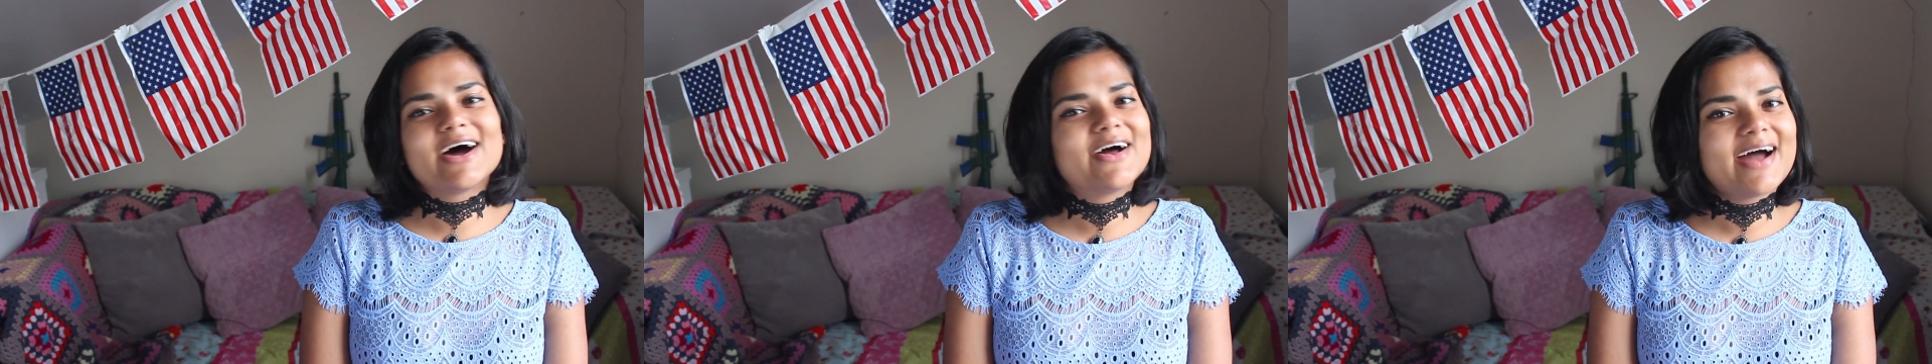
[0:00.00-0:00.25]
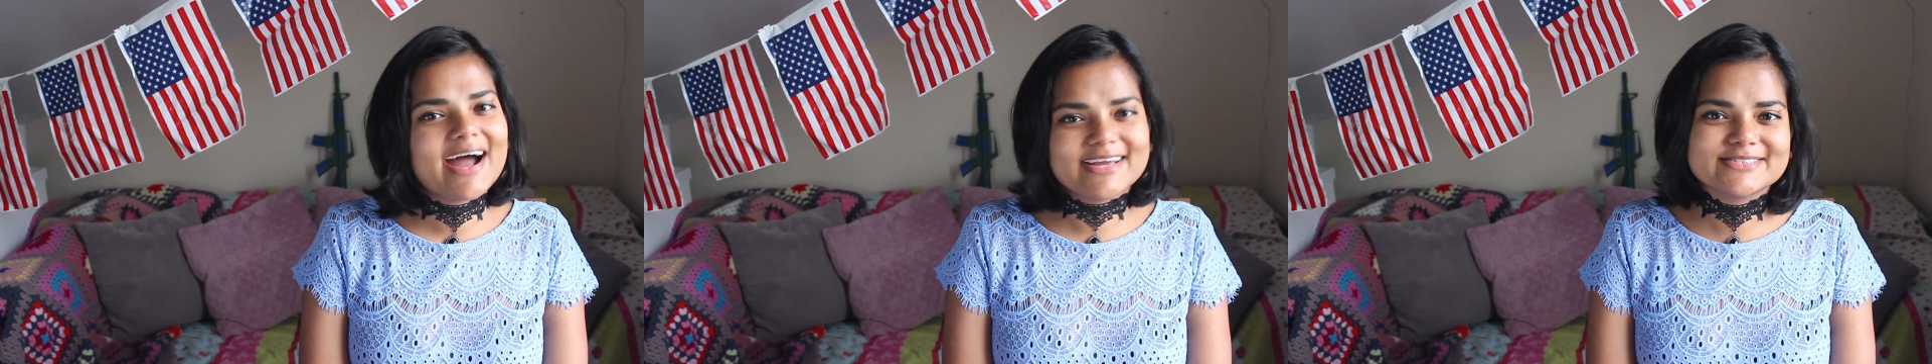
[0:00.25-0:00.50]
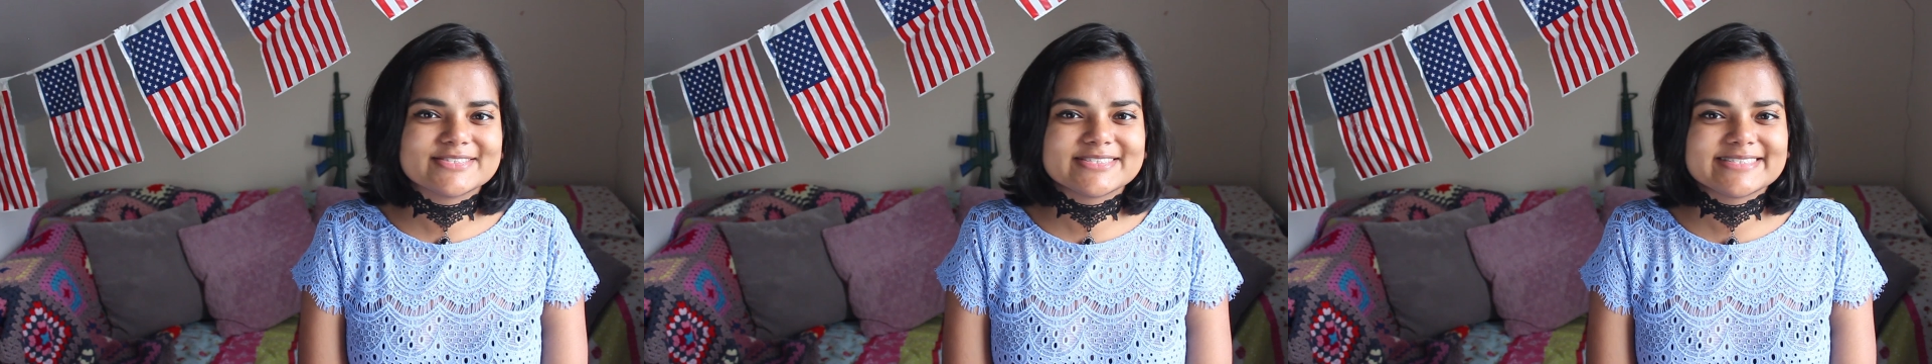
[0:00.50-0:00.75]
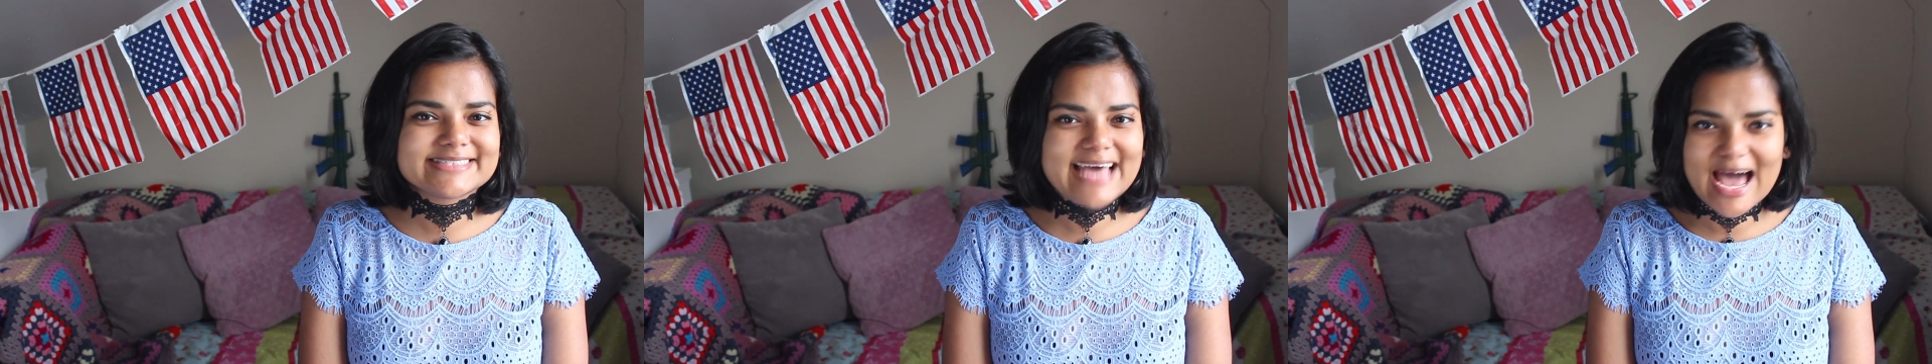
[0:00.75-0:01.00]
or are you
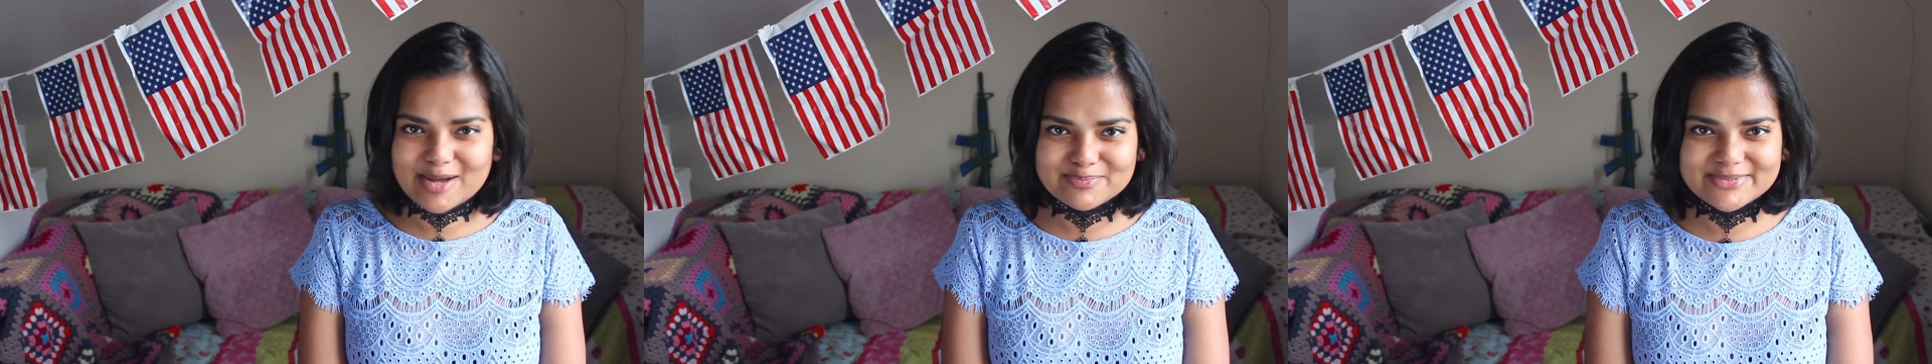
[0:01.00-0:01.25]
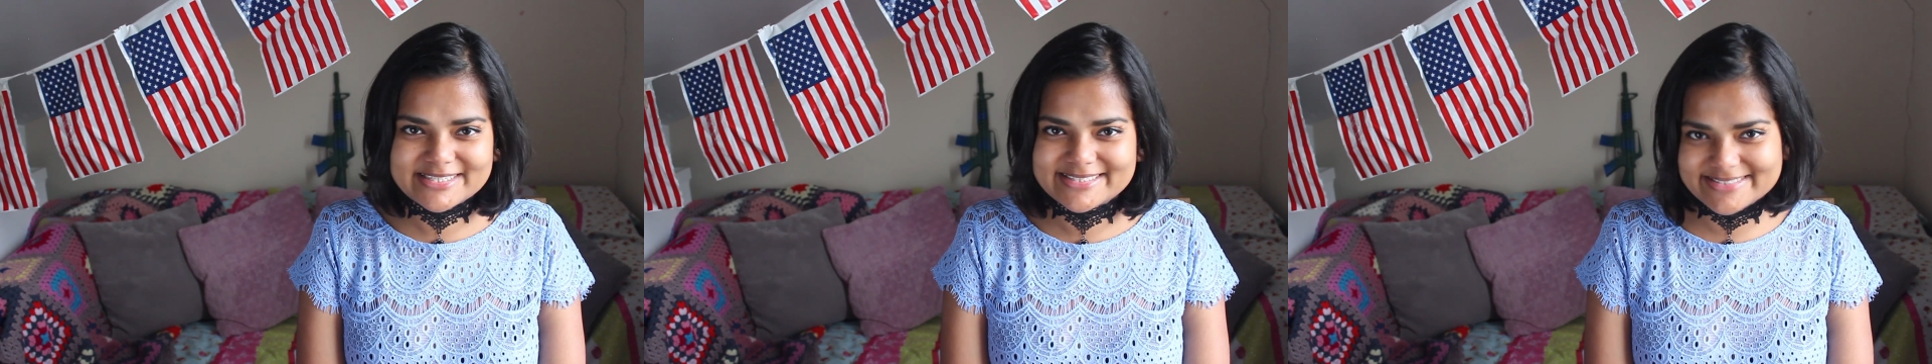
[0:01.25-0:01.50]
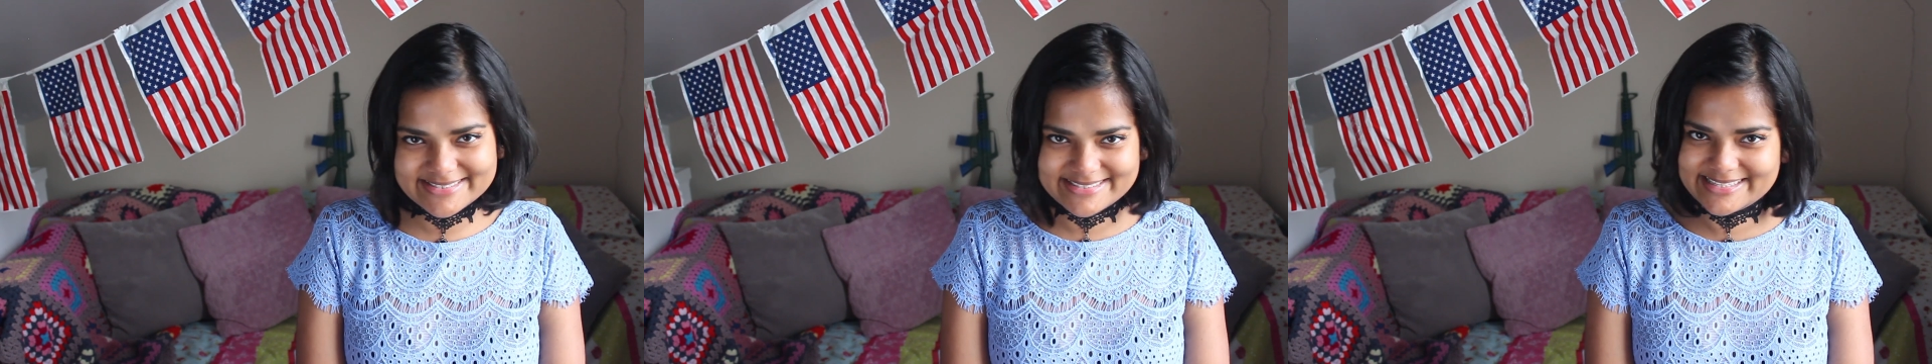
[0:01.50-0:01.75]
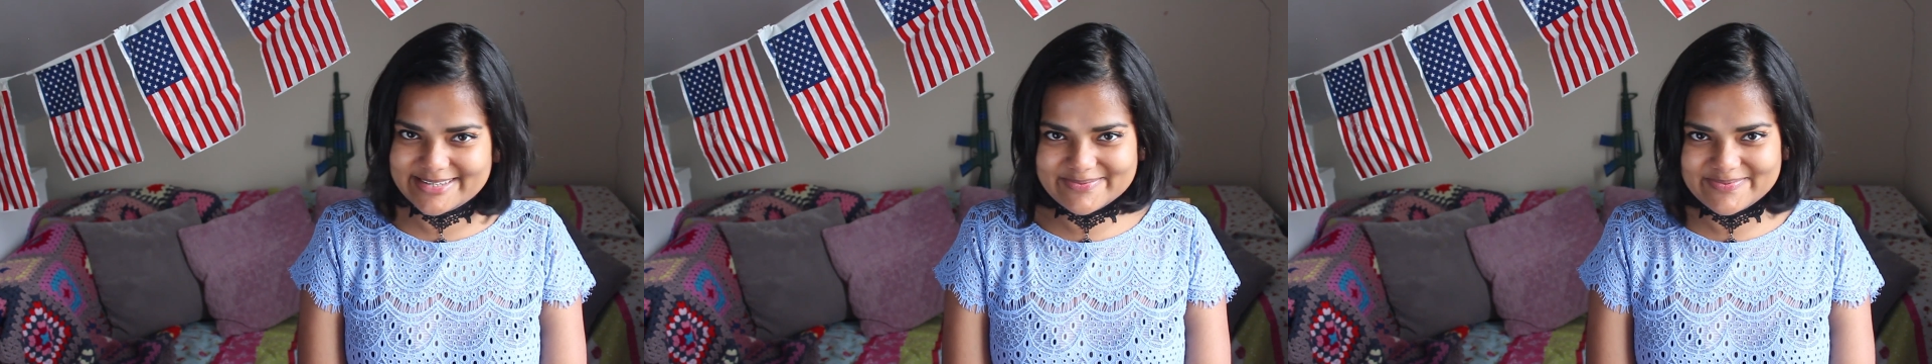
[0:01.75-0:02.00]
just happy to
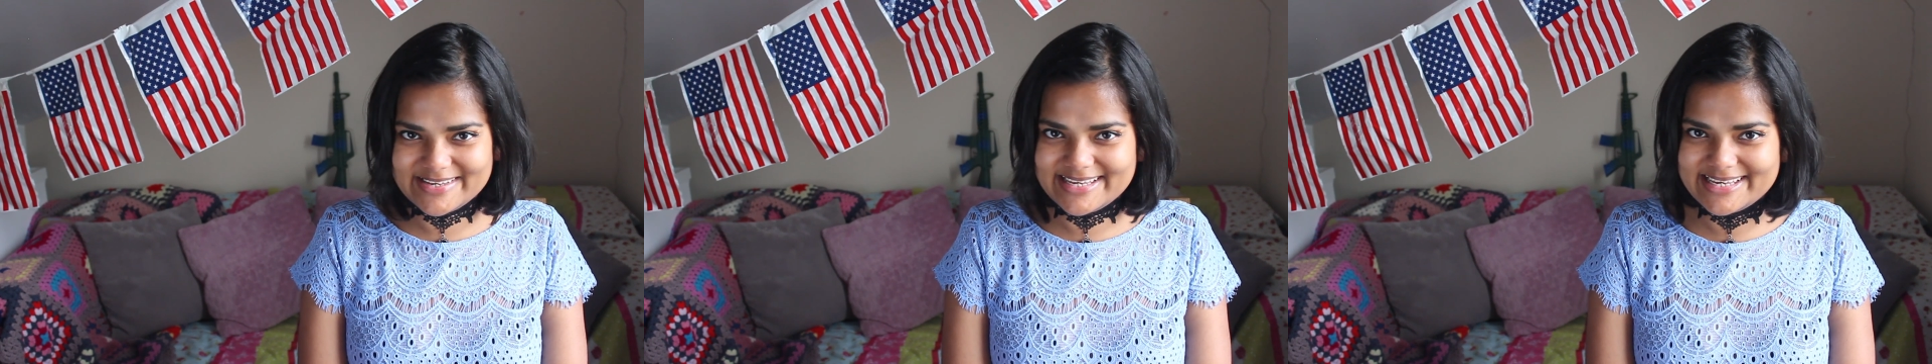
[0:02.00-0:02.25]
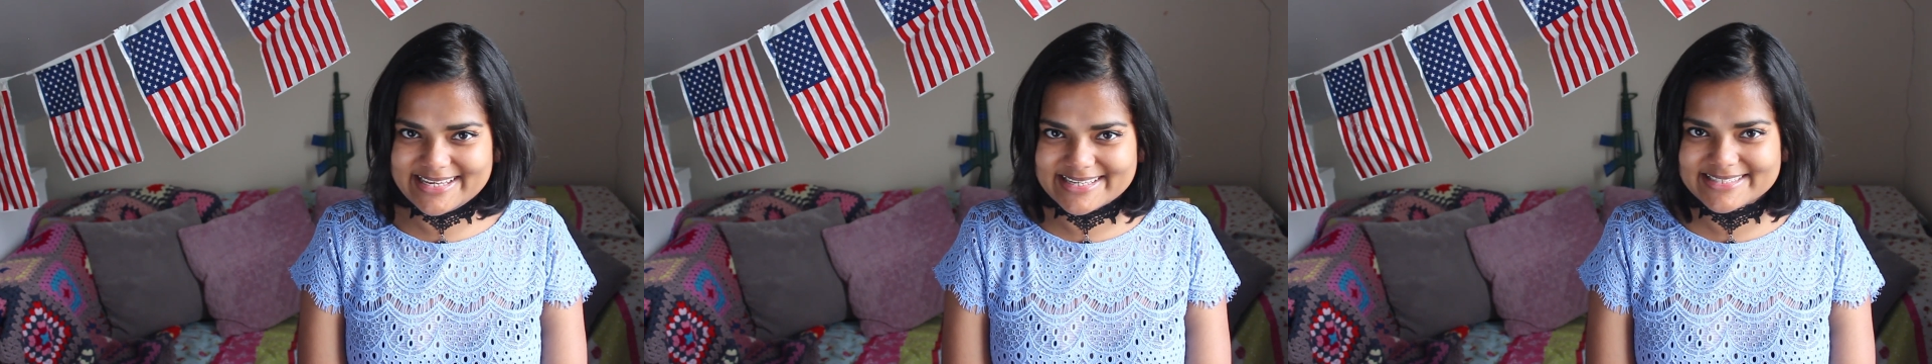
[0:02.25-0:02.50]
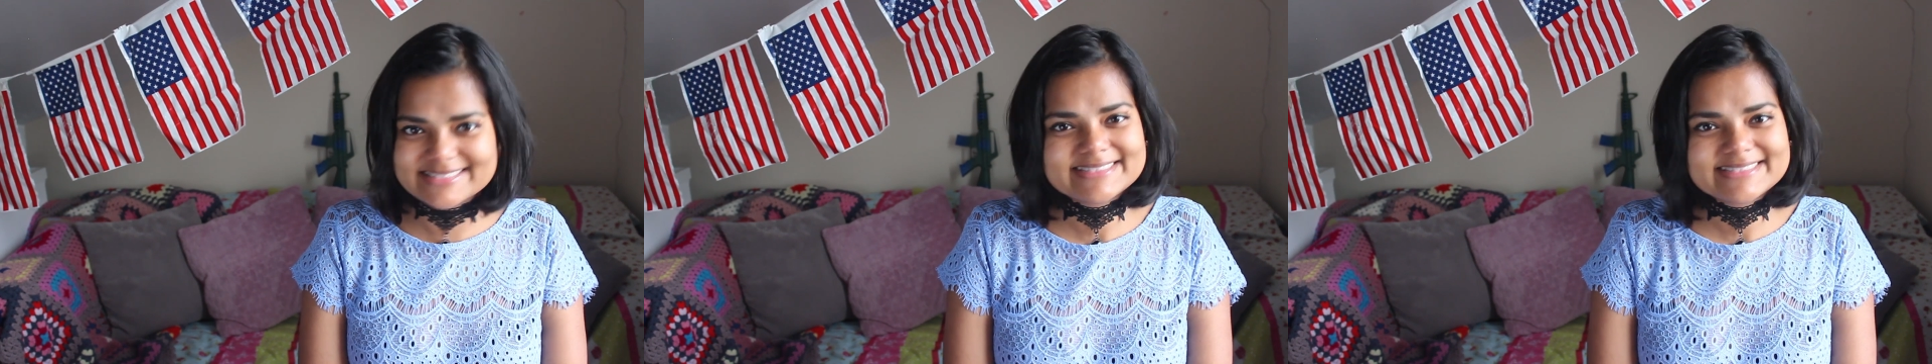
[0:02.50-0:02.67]
see me?